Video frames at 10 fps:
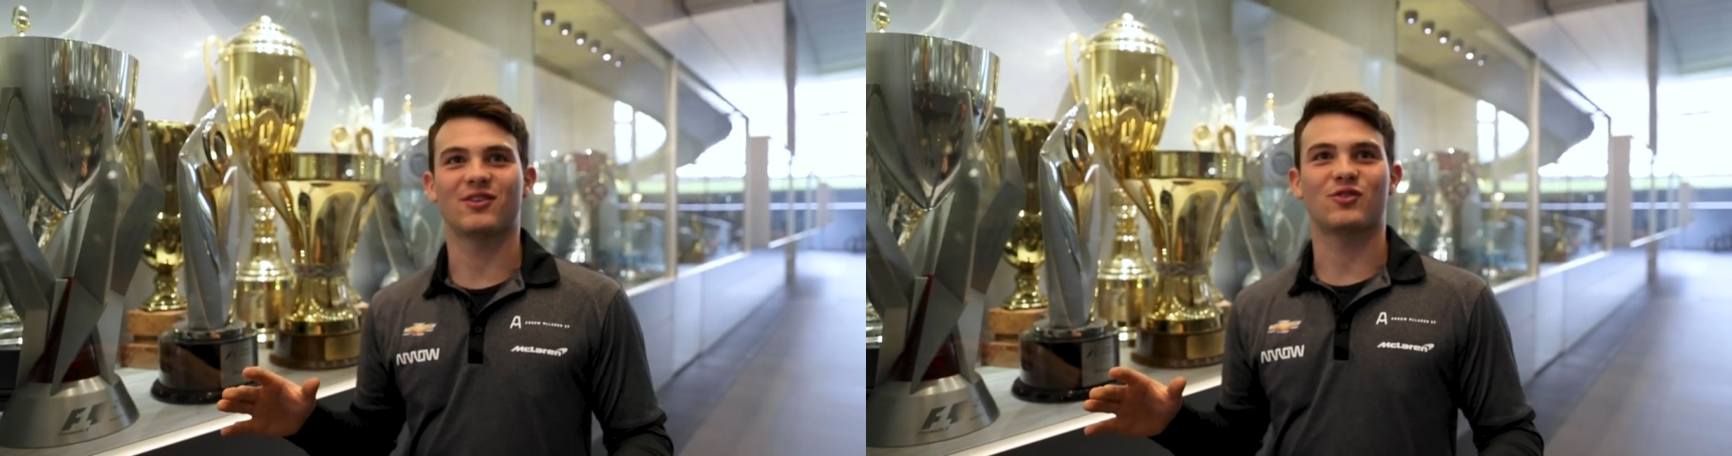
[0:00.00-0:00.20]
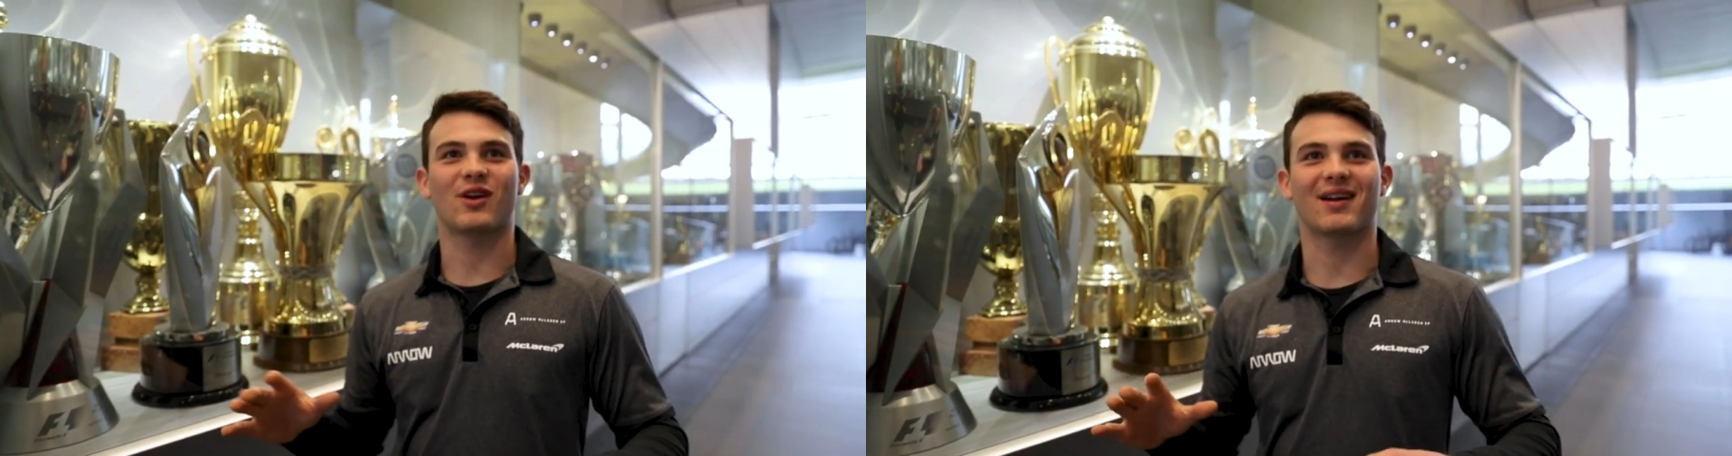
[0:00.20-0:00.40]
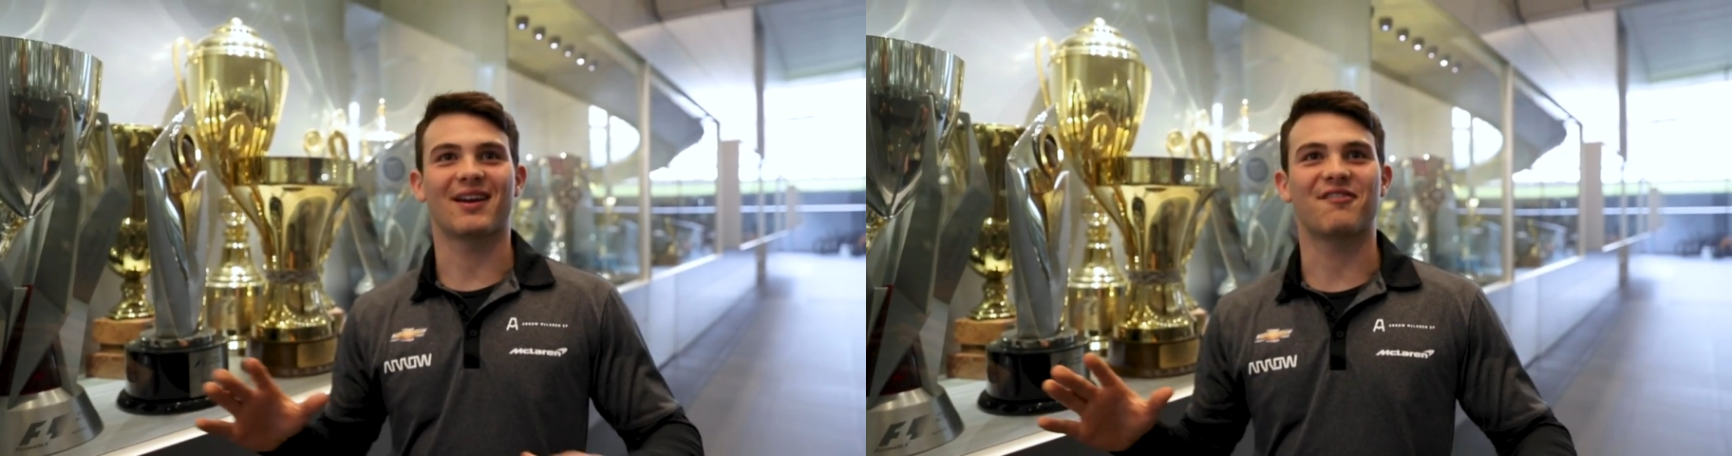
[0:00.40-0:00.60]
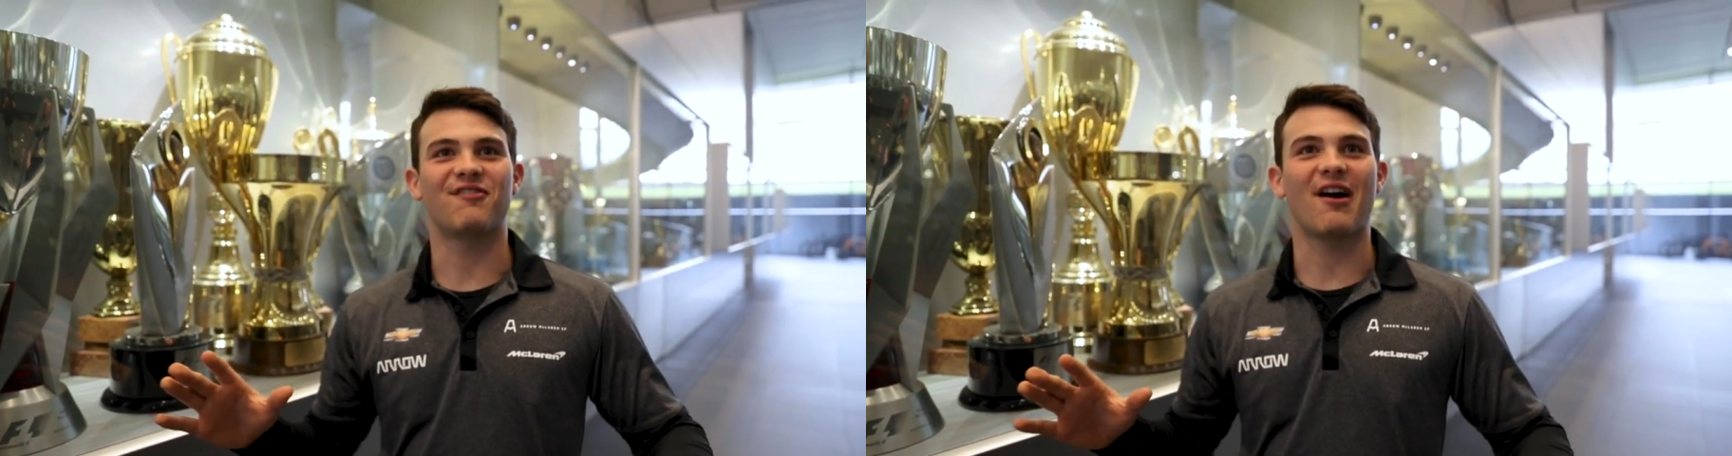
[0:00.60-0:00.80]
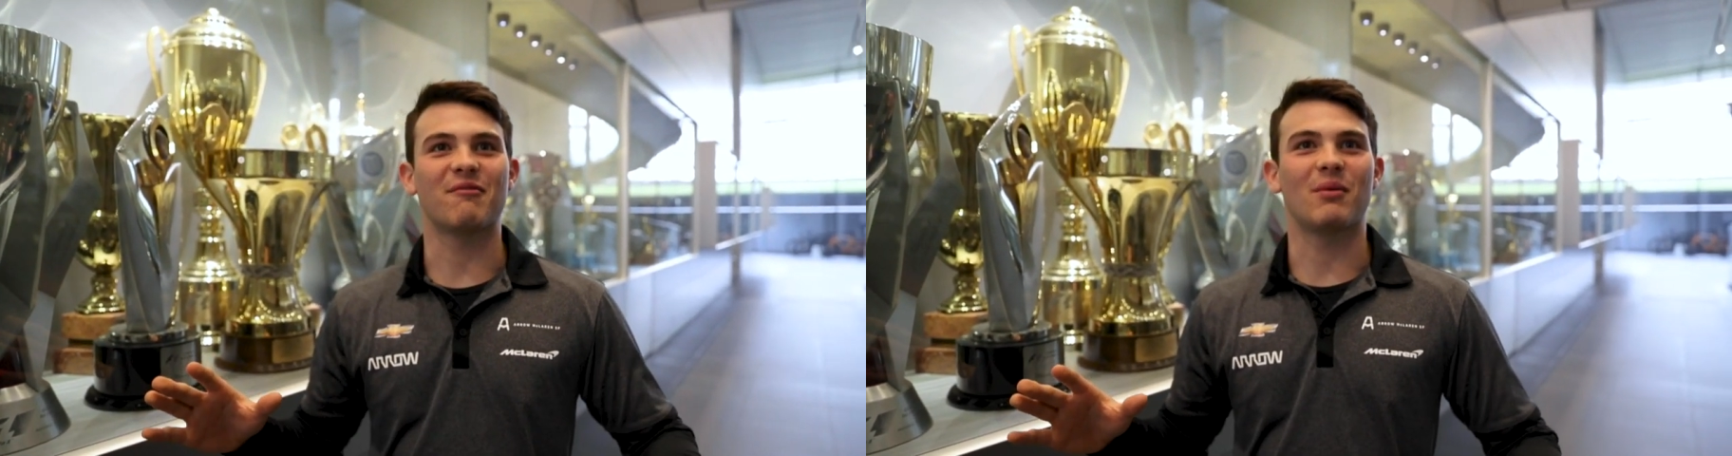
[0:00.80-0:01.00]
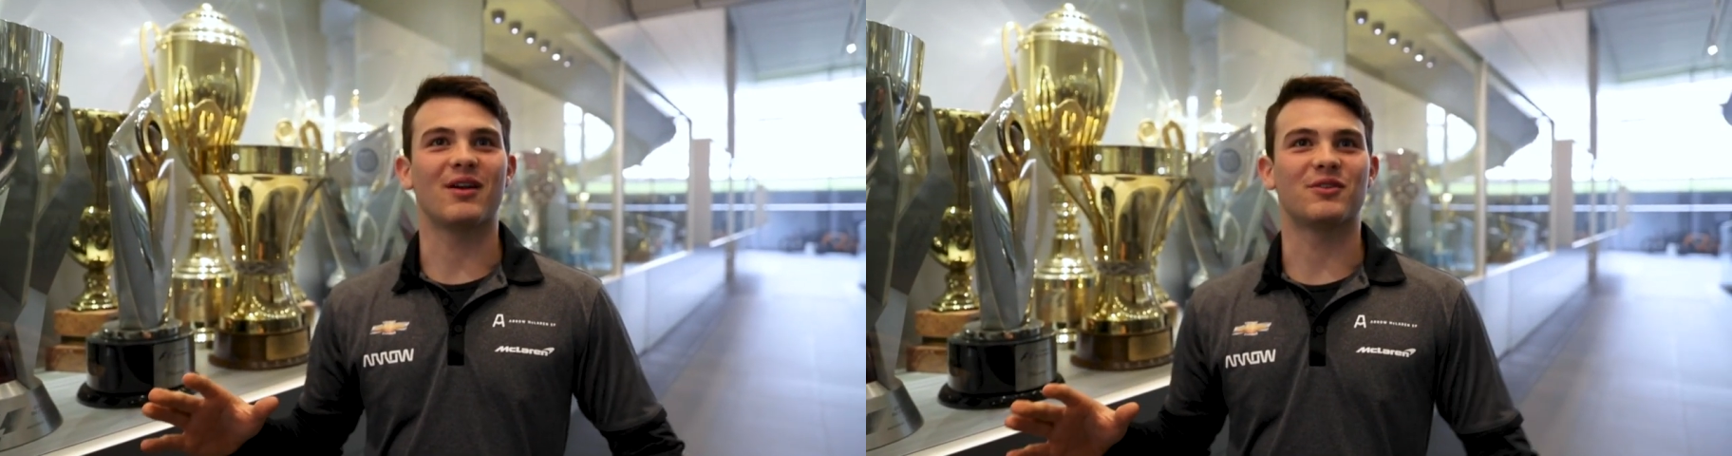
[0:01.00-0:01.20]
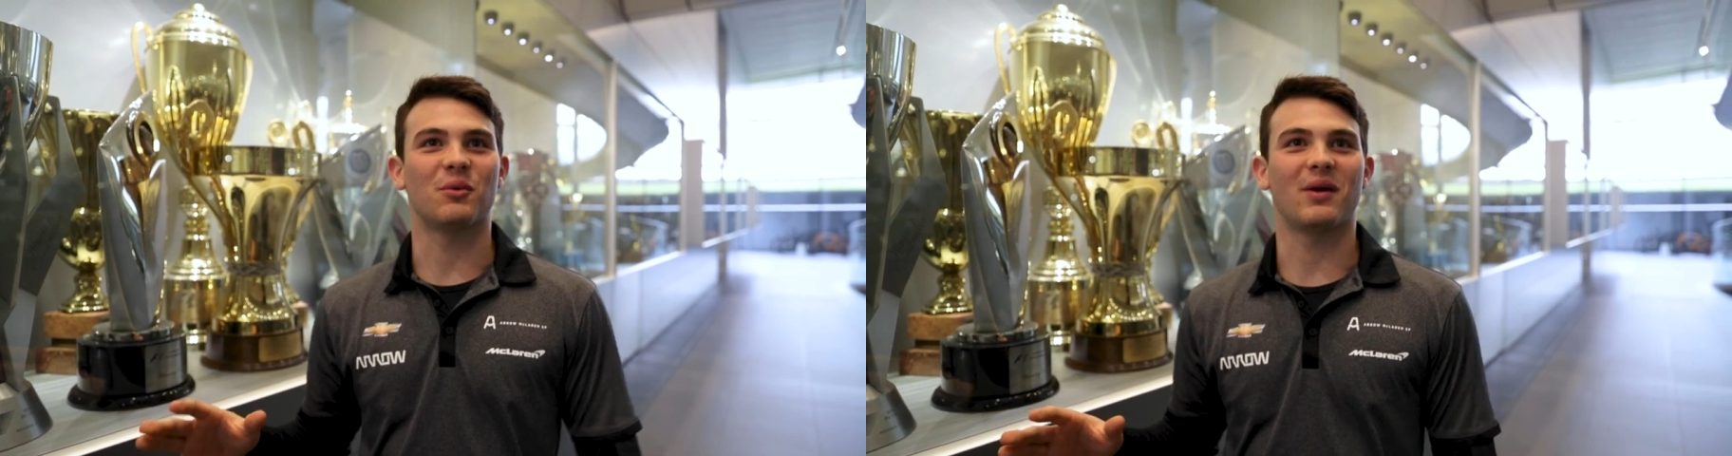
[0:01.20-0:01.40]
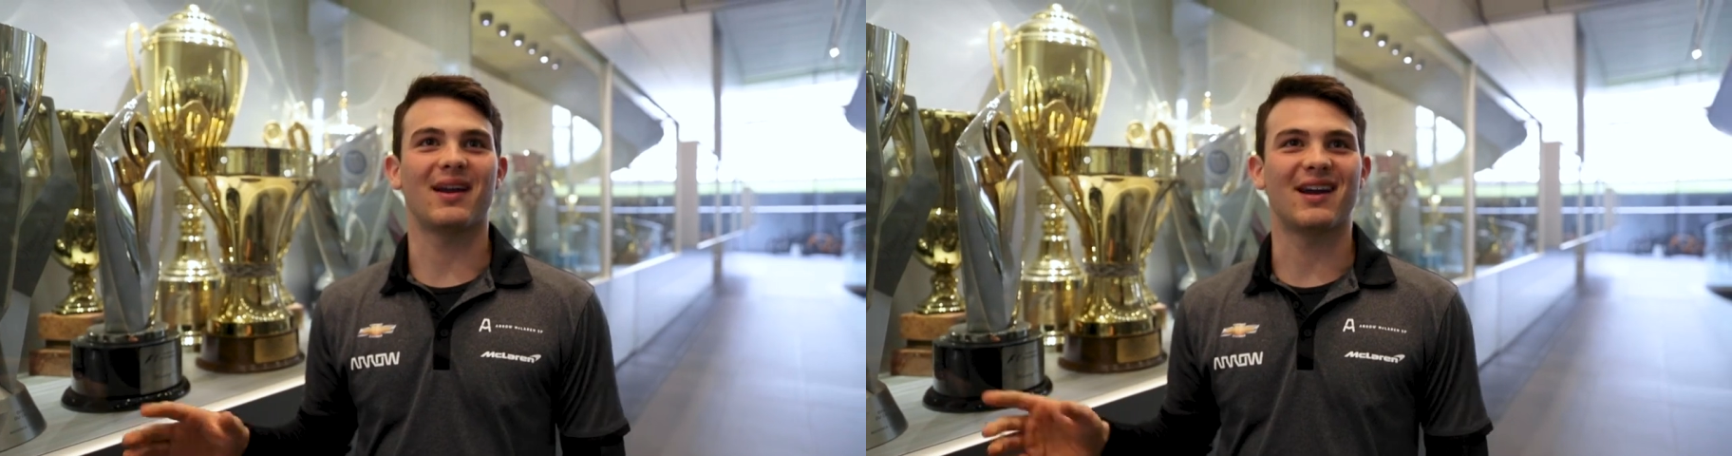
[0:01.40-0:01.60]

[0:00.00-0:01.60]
to the track like 5 miles away,